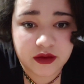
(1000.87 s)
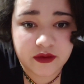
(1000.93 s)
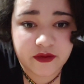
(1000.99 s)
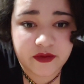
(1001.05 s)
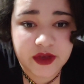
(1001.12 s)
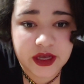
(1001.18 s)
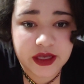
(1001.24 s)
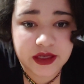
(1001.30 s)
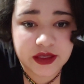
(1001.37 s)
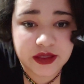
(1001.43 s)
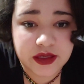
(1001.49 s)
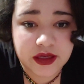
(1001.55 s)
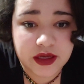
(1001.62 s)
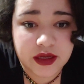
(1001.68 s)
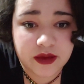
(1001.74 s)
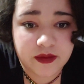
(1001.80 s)
find
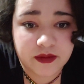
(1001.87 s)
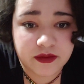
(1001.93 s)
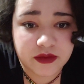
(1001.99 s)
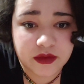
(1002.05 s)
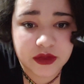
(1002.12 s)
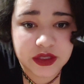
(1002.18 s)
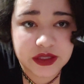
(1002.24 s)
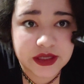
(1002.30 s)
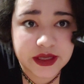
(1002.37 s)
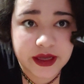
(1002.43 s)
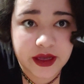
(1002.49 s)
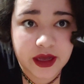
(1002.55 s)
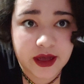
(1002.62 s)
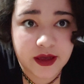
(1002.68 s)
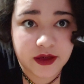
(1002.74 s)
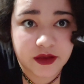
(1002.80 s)
a
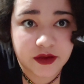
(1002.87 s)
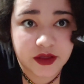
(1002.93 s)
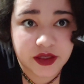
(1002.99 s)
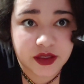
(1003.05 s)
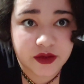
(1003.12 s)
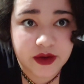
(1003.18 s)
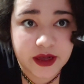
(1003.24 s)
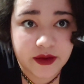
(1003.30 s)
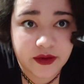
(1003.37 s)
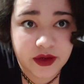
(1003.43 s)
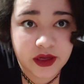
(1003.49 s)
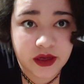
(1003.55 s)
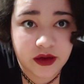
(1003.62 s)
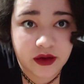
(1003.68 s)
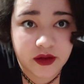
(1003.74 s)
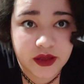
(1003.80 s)
psychiatrist around
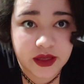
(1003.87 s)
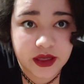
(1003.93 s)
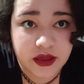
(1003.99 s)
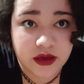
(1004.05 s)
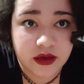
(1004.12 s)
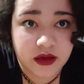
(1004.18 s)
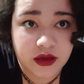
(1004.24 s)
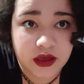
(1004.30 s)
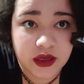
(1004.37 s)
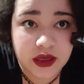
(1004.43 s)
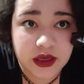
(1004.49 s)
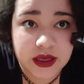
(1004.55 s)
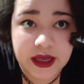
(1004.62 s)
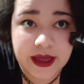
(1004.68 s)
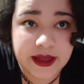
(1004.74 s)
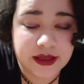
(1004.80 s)
here that
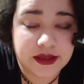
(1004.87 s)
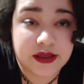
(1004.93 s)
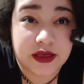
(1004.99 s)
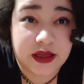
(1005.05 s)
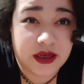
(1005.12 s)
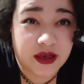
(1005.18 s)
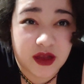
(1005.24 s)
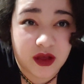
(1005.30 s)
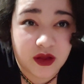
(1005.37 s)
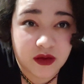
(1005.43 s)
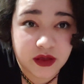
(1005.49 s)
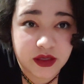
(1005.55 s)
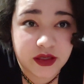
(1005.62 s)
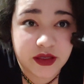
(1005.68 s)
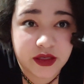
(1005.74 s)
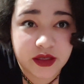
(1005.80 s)
has any
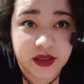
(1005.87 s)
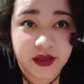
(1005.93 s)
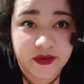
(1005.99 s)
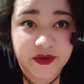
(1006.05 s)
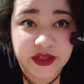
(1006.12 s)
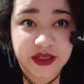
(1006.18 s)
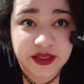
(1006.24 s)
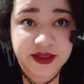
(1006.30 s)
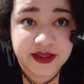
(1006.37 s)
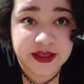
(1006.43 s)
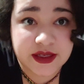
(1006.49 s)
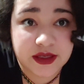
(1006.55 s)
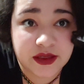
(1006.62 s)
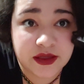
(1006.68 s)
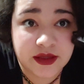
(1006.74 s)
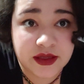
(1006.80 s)
knowledge of these
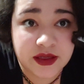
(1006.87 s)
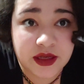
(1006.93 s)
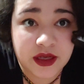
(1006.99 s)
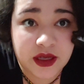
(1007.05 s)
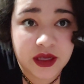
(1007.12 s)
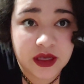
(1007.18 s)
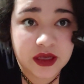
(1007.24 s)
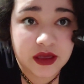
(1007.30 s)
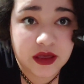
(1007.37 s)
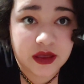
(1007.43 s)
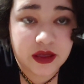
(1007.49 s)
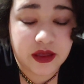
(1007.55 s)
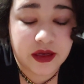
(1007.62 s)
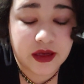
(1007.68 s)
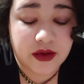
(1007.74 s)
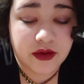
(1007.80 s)
things.
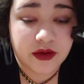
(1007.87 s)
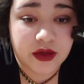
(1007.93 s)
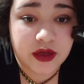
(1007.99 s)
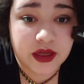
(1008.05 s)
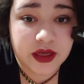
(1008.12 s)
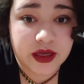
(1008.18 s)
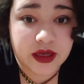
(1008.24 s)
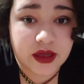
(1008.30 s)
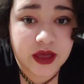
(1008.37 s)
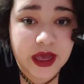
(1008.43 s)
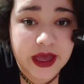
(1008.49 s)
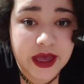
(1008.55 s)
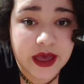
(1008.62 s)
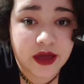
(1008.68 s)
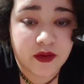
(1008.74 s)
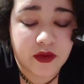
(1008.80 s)
I
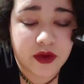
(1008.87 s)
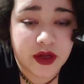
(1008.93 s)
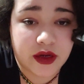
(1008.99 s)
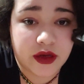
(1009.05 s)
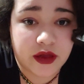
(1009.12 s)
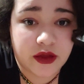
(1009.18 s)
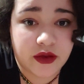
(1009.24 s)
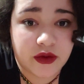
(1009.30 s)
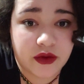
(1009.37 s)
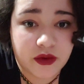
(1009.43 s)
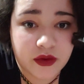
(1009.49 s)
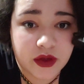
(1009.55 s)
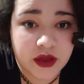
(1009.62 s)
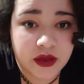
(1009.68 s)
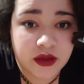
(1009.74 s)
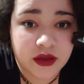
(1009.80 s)
had one
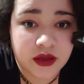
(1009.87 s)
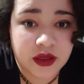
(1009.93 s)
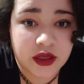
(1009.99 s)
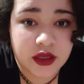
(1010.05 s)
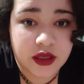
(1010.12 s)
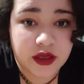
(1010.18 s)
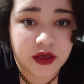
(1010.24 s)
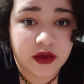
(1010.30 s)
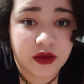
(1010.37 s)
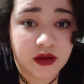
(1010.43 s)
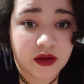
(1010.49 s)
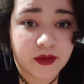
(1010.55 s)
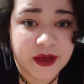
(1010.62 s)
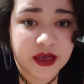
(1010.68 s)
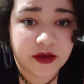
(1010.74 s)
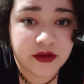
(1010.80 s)
who knew
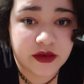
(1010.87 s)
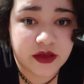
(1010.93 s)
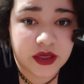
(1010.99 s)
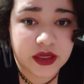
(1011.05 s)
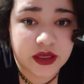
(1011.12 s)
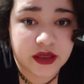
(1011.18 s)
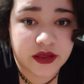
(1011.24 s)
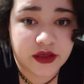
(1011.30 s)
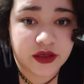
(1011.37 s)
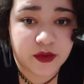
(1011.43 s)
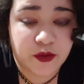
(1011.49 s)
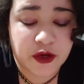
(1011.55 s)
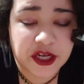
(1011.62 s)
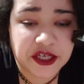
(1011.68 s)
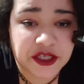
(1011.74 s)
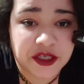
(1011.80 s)
about
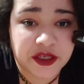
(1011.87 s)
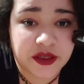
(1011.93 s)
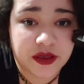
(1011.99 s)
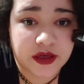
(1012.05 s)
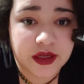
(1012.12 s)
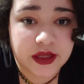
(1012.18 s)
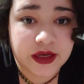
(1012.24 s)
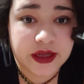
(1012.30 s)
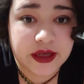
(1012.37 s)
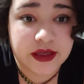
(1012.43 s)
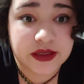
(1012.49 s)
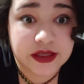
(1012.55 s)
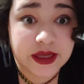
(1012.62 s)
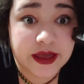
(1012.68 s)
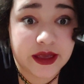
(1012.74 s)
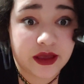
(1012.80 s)
depression and
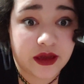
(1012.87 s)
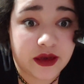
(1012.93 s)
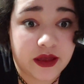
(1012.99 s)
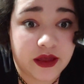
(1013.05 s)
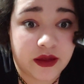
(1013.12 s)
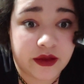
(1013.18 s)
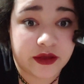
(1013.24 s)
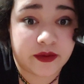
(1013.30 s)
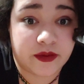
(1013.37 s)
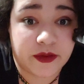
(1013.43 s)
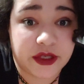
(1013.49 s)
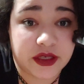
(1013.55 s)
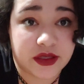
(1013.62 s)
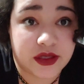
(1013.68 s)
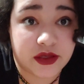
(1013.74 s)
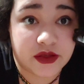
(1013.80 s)
anxiety
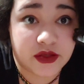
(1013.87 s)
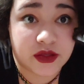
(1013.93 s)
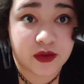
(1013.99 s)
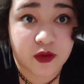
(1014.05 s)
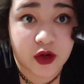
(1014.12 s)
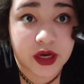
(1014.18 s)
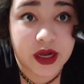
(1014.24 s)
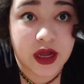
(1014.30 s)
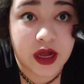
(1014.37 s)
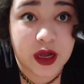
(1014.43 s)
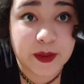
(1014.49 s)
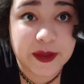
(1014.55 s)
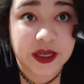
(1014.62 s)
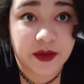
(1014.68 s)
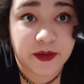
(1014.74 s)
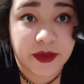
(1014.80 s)
because those are more
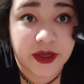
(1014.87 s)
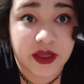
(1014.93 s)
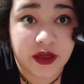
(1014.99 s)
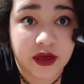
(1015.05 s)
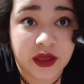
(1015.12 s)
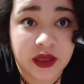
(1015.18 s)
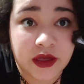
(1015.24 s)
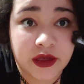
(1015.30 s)
common, but